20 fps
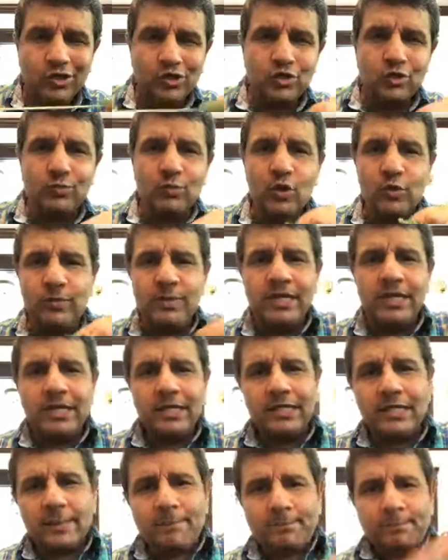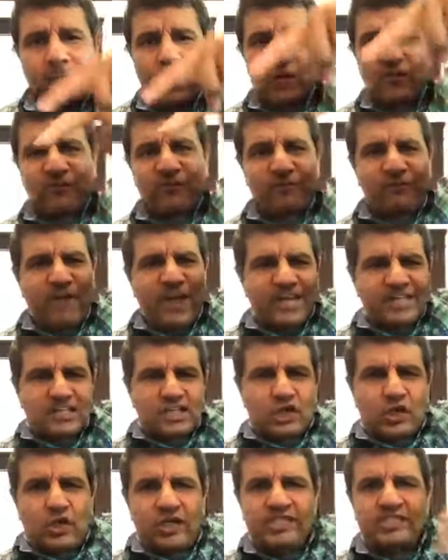to move in a
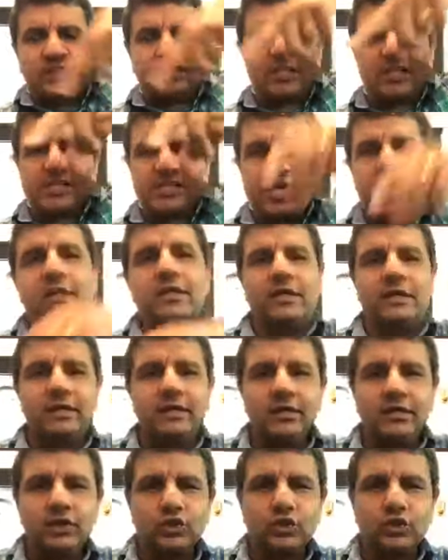perfect horizontal circle